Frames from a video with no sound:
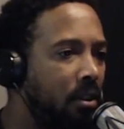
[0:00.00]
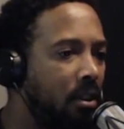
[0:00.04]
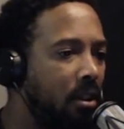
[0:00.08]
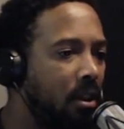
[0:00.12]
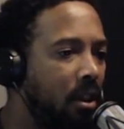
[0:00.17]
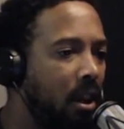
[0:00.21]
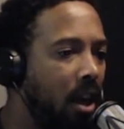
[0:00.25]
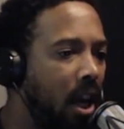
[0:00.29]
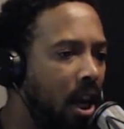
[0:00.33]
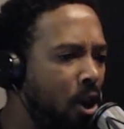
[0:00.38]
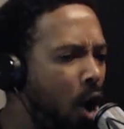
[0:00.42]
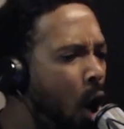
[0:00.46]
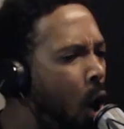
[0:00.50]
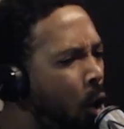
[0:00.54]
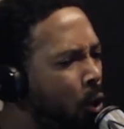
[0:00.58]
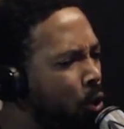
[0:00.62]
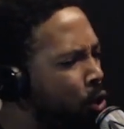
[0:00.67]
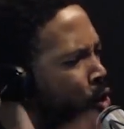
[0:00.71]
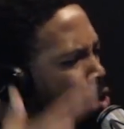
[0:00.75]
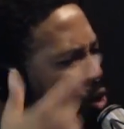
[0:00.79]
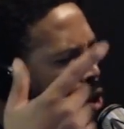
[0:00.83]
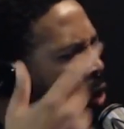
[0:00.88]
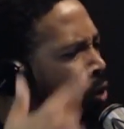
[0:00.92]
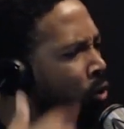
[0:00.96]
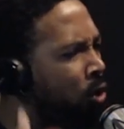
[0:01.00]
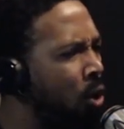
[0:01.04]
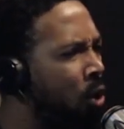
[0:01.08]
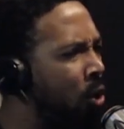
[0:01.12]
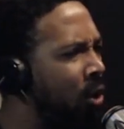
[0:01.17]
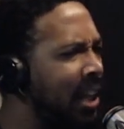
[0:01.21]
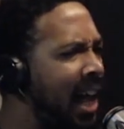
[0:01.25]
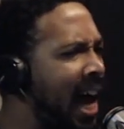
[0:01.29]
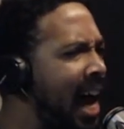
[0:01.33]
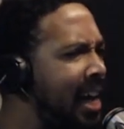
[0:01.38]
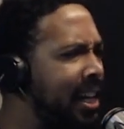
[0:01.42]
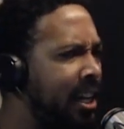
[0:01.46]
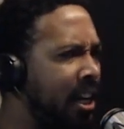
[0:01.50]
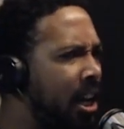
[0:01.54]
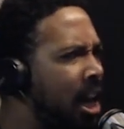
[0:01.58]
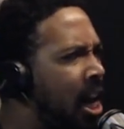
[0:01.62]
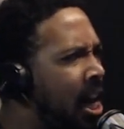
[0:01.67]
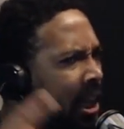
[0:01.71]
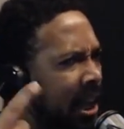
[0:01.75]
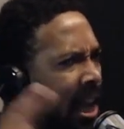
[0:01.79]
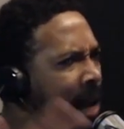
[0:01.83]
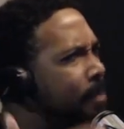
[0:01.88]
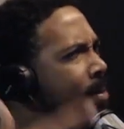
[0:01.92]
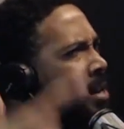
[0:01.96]
and oh, you don't know a lot, and
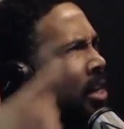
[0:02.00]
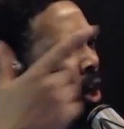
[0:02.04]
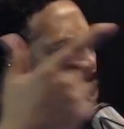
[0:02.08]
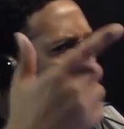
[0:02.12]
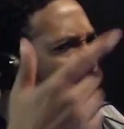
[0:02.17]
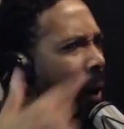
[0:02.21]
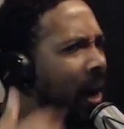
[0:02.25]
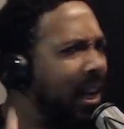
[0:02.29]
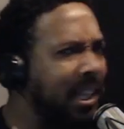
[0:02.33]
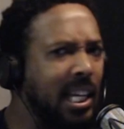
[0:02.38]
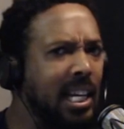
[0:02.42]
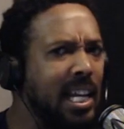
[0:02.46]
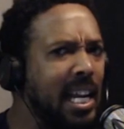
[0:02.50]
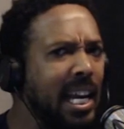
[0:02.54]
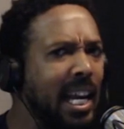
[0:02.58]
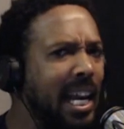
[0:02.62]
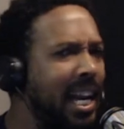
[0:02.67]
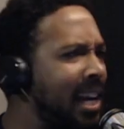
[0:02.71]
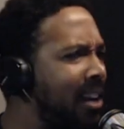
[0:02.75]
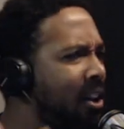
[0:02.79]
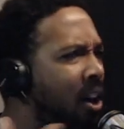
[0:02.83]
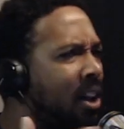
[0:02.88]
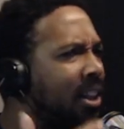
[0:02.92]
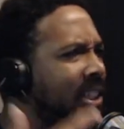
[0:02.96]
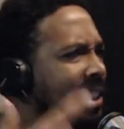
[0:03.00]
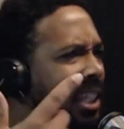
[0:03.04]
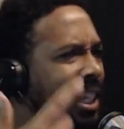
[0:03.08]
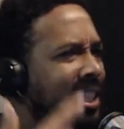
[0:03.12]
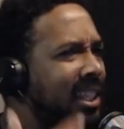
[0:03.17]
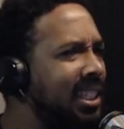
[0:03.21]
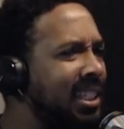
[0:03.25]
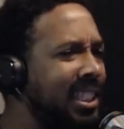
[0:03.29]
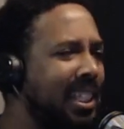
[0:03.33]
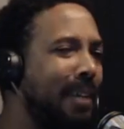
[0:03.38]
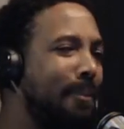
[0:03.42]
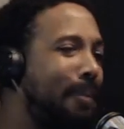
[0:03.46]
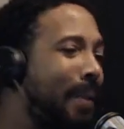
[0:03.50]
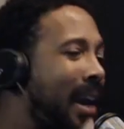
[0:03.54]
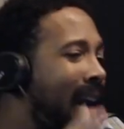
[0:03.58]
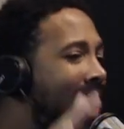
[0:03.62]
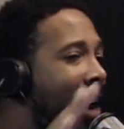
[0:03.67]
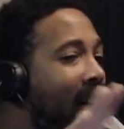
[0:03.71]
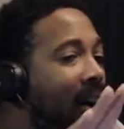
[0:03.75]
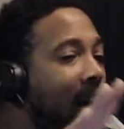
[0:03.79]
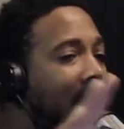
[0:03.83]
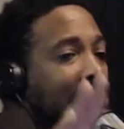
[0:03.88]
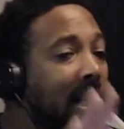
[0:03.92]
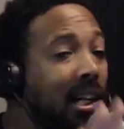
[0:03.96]
let me correct the nigga and all this other shit, man.
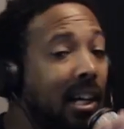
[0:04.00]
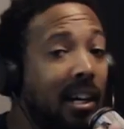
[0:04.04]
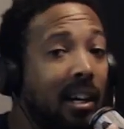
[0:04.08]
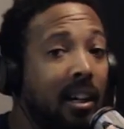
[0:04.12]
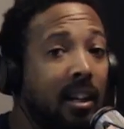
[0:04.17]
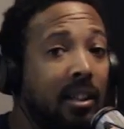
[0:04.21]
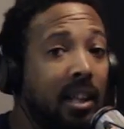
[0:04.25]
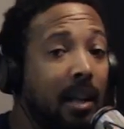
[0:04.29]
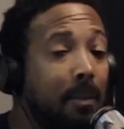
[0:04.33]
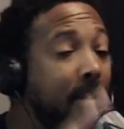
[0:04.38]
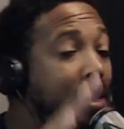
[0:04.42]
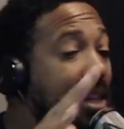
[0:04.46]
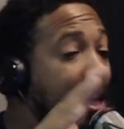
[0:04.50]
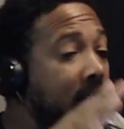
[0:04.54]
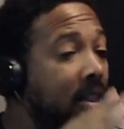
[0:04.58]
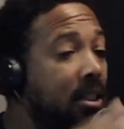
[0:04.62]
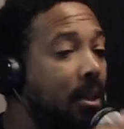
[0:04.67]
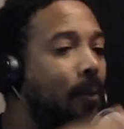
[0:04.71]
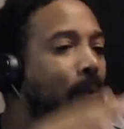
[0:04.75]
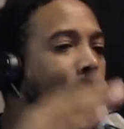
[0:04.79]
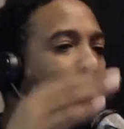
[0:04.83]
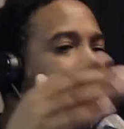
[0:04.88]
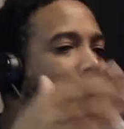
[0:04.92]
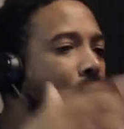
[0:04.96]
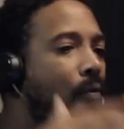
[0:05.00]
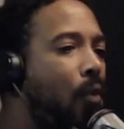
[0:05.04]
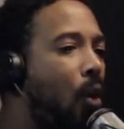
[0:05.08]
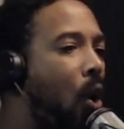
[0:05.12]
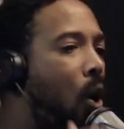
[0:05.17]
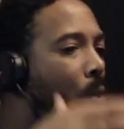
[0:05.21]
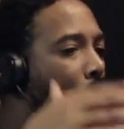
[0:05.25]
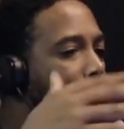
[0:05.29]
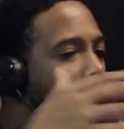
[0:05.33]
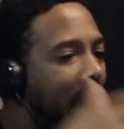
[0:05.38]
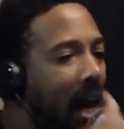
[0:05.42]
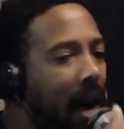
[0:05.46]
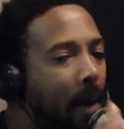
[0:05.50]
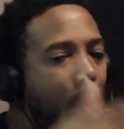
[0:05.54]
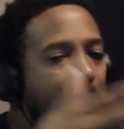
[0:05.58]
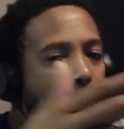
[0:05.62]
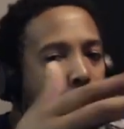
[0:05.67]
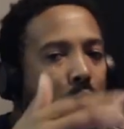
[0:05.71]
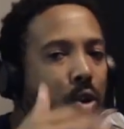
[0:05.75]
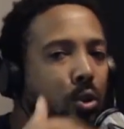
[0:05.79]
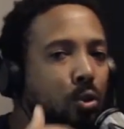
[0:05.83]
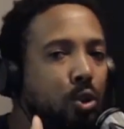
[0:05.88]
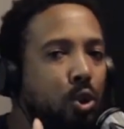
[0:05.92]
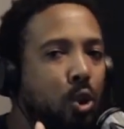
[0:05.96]
Look, let me tell you something. First of all, when I'm
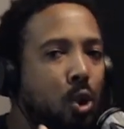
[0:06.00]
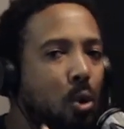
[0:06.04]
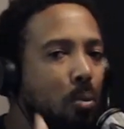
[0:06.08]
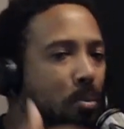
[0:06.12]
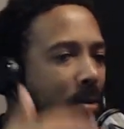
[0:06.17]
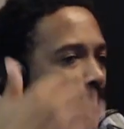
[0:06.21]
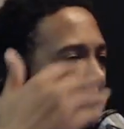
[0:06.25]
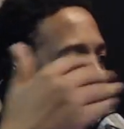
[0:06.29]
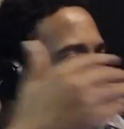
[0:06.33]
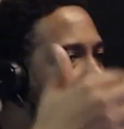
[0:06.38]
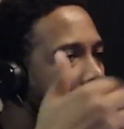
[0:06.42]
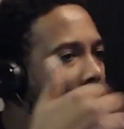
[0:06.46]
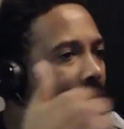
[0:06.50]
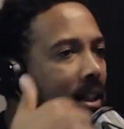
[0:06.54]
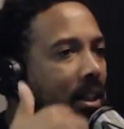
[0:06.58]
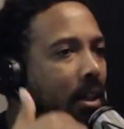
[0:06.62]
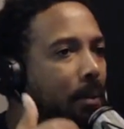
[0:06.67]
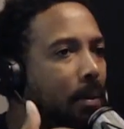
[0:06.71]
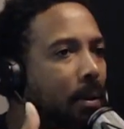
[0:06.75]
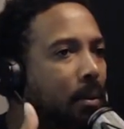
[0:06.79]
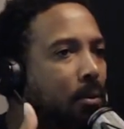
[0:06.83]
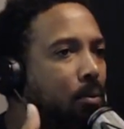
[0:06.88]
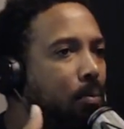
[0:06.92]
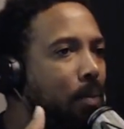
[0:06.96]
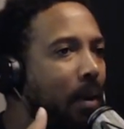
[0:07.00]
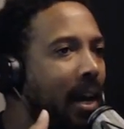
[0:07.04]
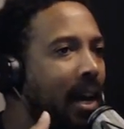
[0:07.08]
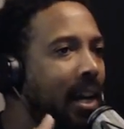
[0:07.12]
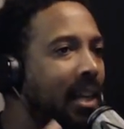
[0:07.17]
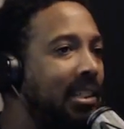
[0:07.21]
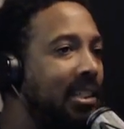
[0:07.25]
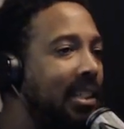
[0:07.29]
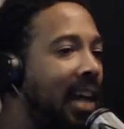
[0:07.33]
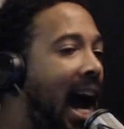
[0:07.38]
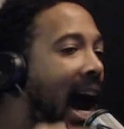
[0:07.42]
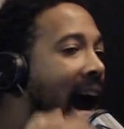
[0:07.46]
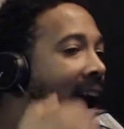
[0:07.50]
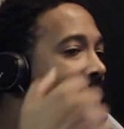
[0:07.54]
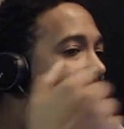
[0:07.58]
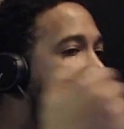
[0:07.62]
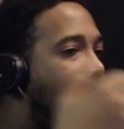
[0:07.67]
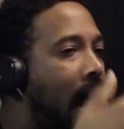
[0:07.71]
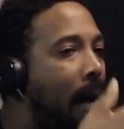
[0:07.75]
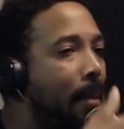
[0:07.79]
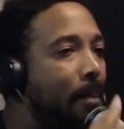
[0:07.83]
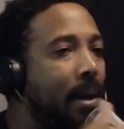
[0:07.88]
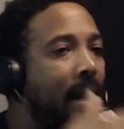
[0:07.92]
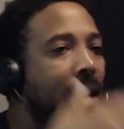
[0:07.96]
on YouTube and I'm listening to other people's page, I
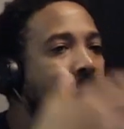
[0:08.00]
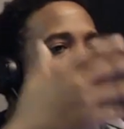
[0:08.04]
comment